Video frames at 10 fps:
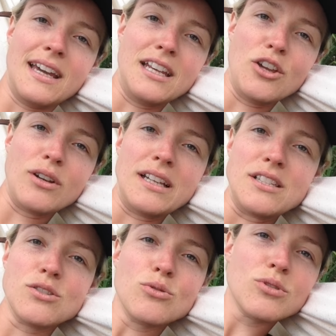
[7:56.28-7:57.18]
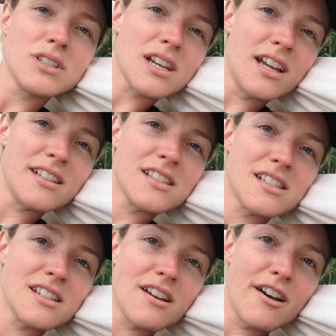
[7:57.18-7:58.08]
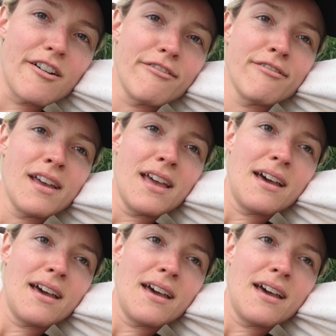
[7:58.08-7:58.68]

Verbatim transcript: and locally sourced kind of stuff,